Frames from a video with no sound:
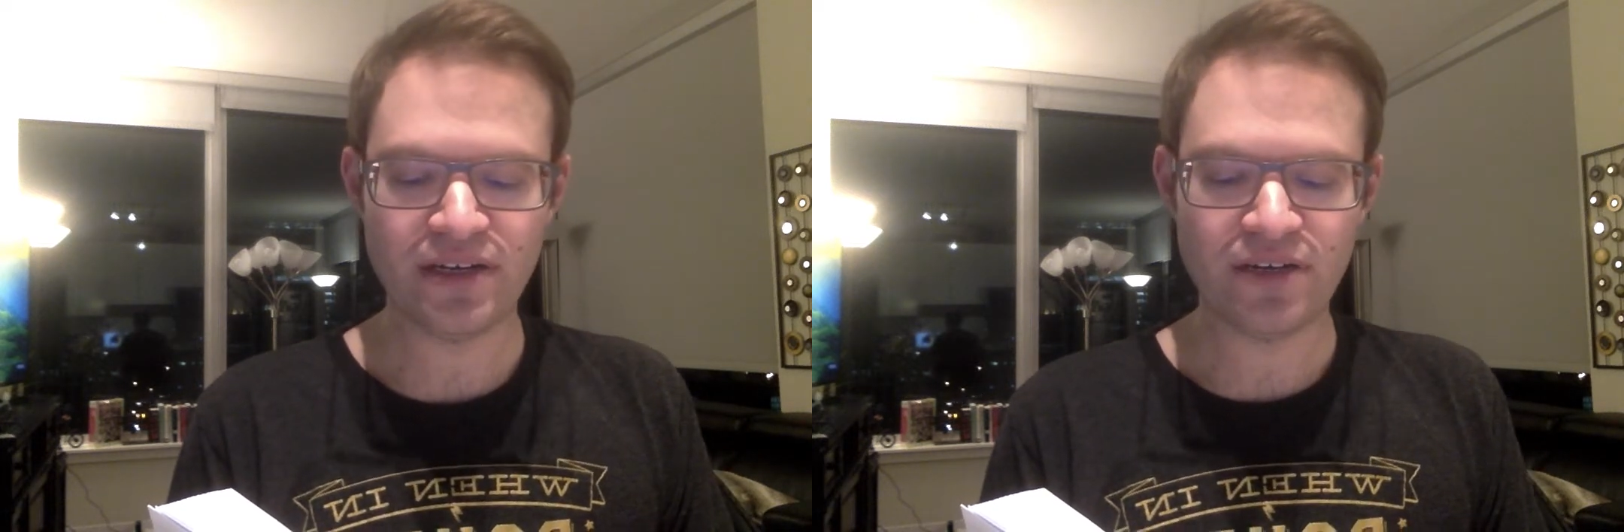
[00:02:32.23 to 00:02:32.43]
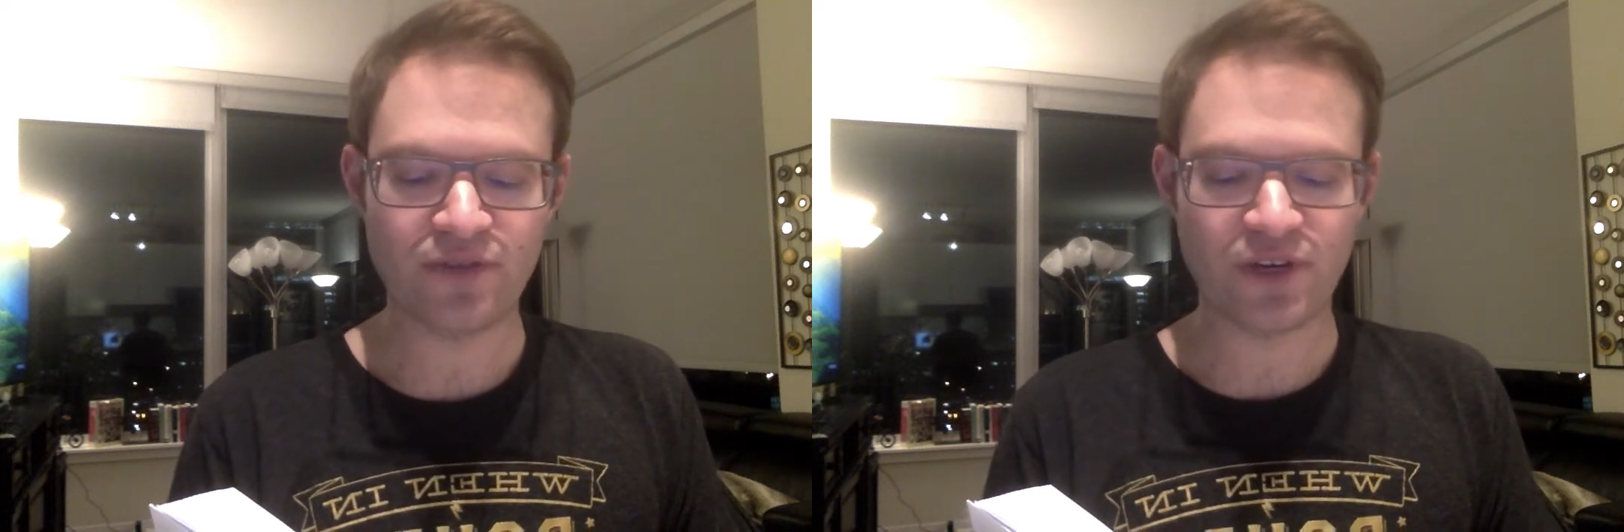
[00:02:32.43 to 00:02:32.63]

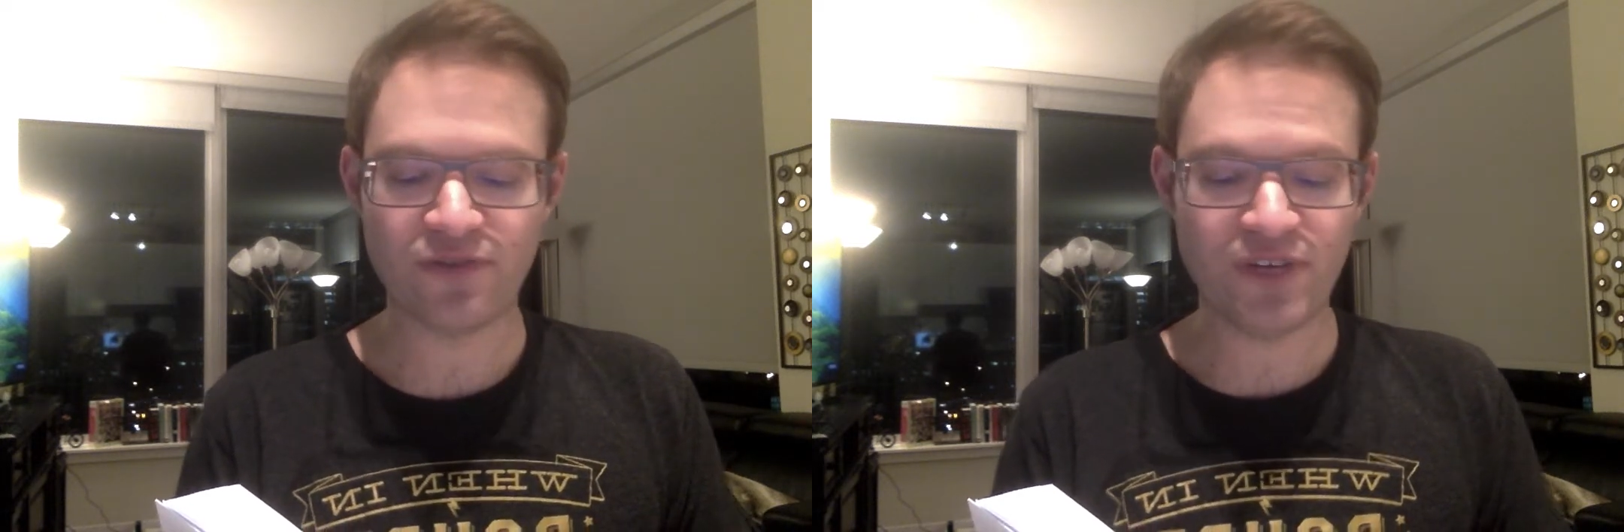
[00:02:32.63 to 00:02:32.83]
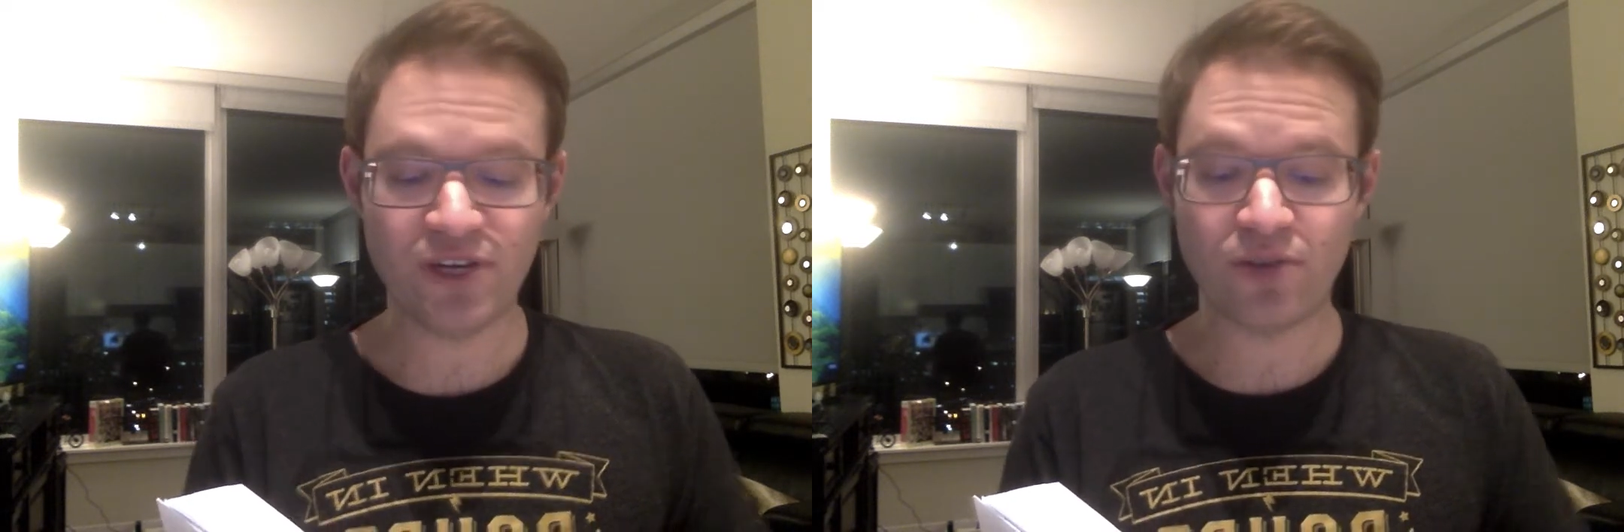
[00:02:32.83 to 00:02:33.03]
for to
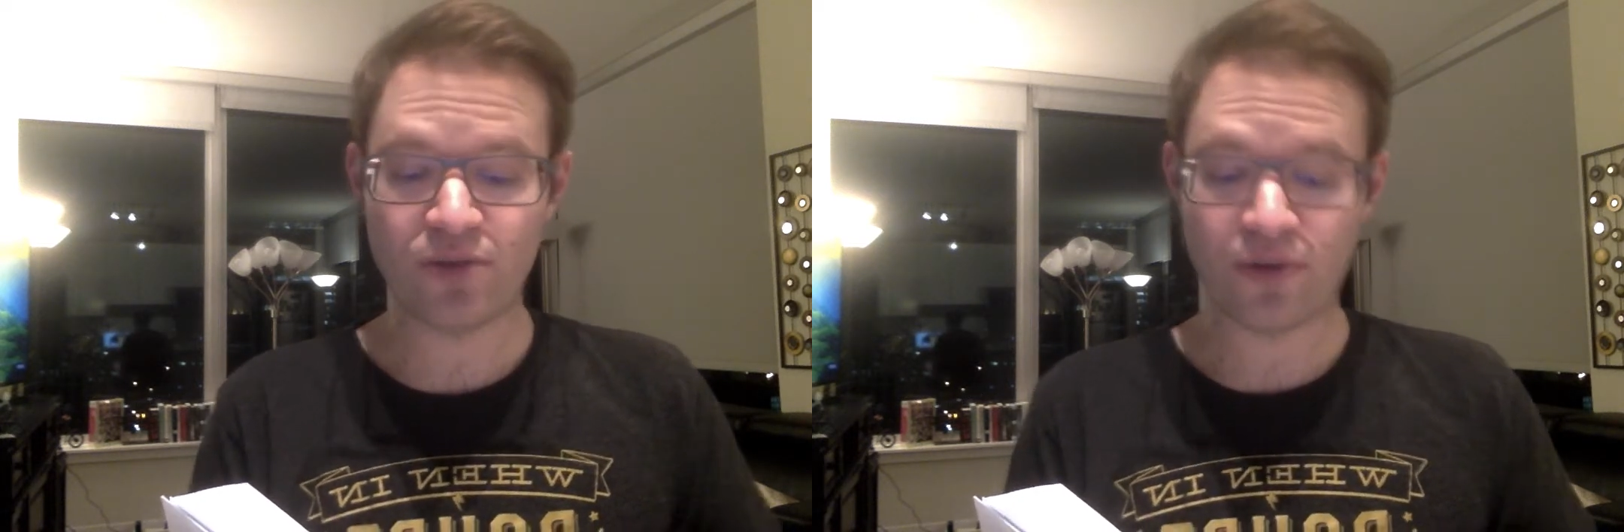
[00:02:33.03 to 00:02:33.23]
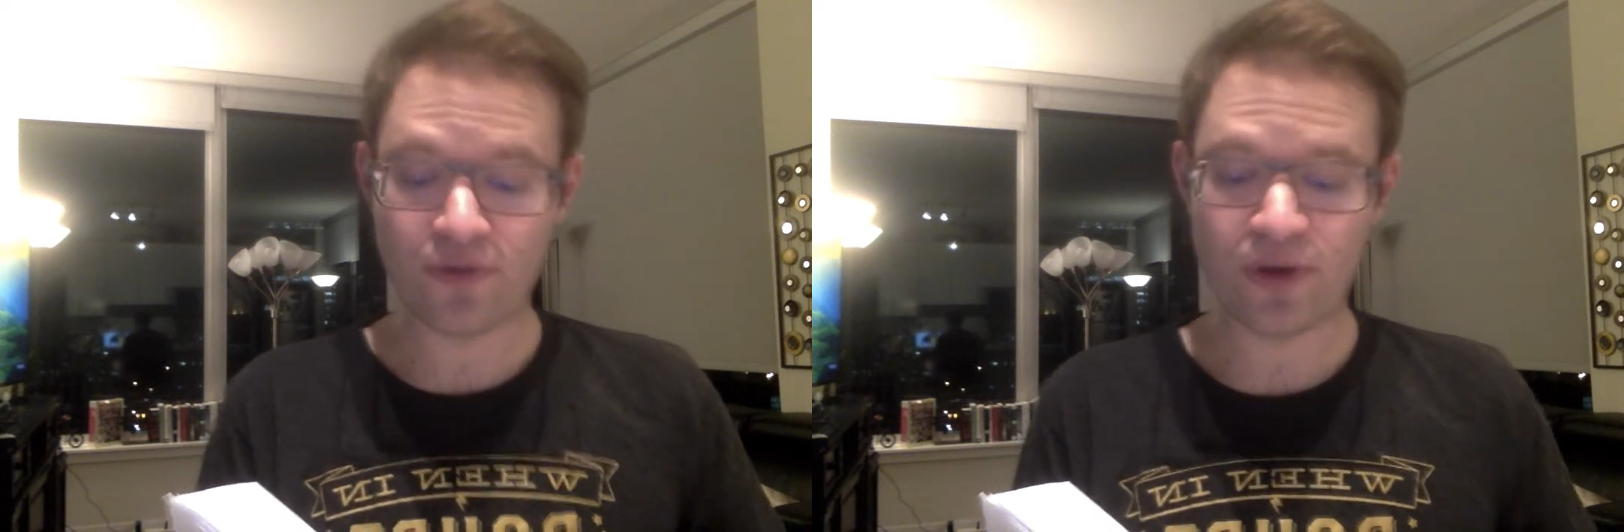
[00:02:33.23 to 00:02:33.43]
fear
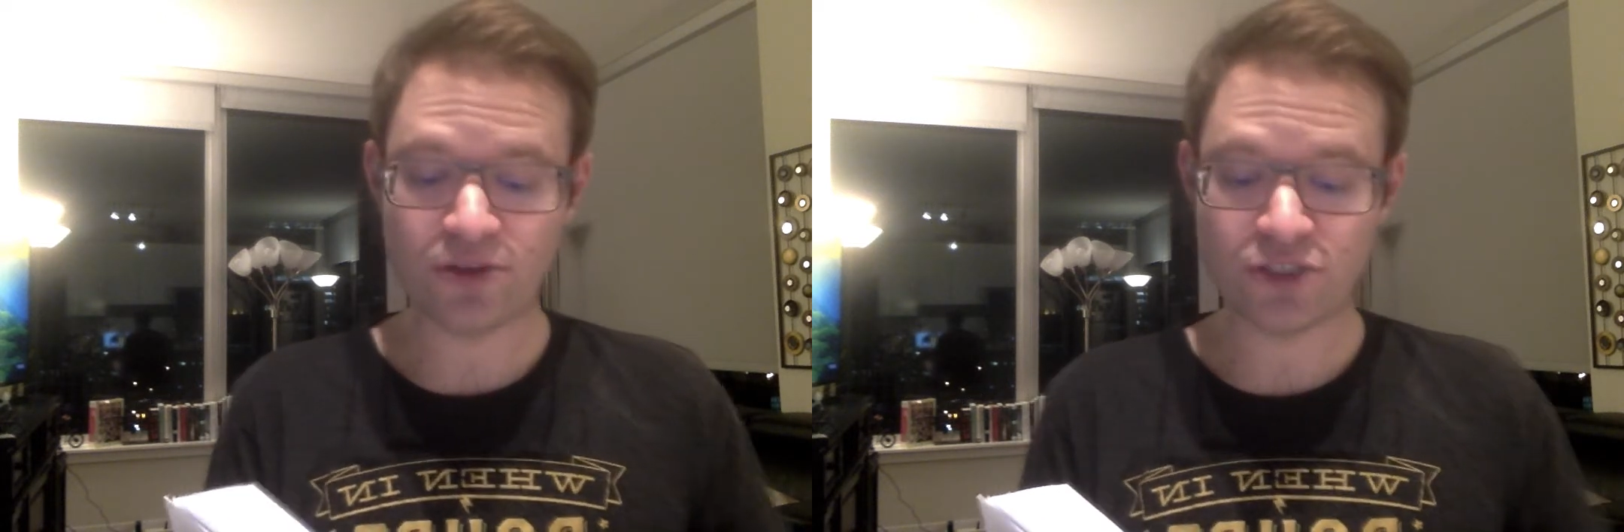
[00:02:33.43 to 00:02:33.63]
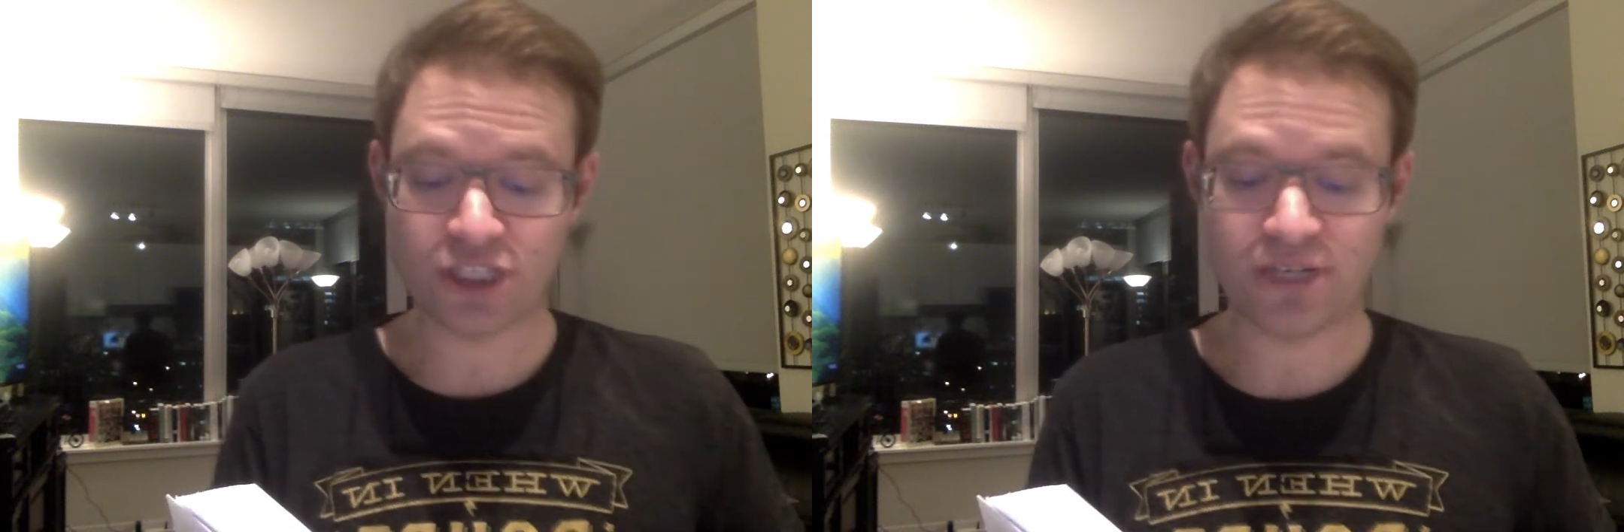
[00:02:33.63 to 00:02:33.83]

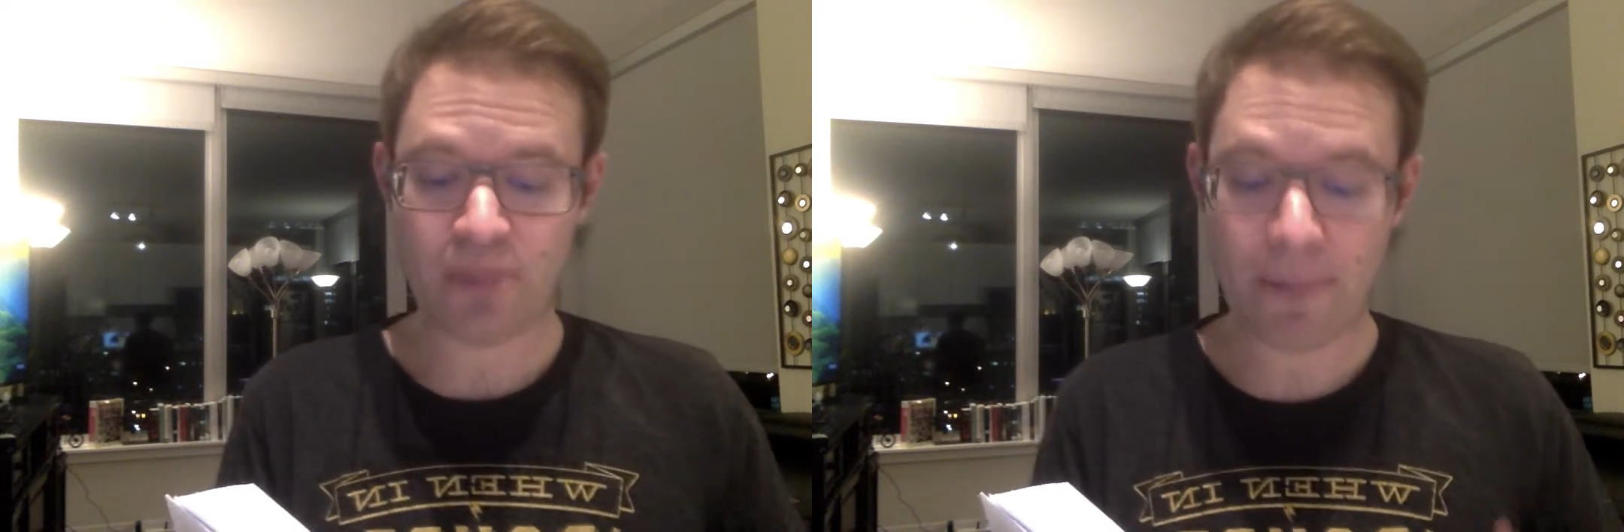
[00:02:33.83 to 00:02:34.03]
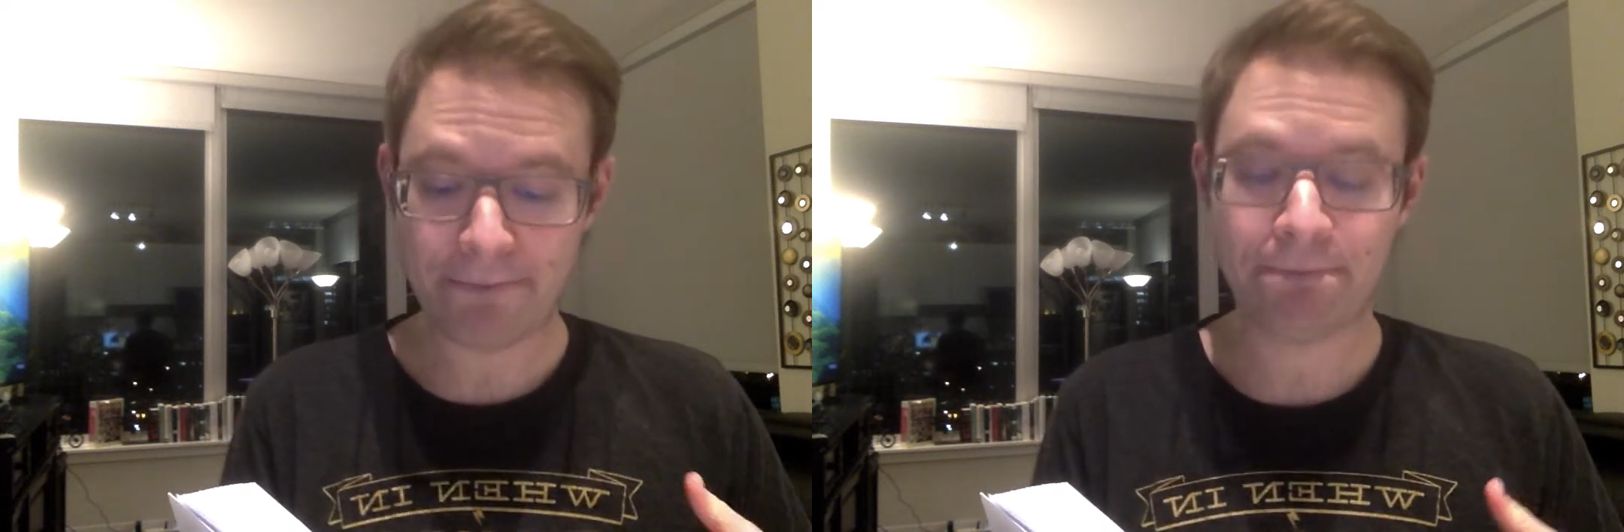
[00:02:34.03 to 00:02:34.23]

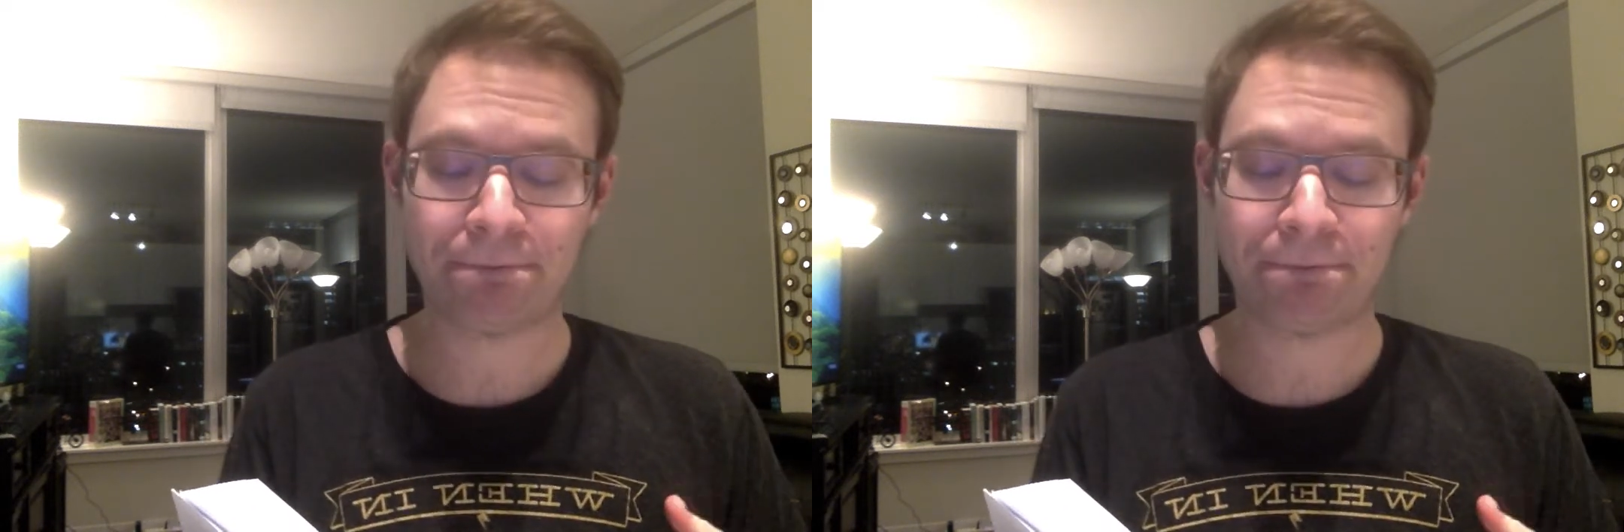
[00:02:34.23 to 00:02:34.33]
revulsion,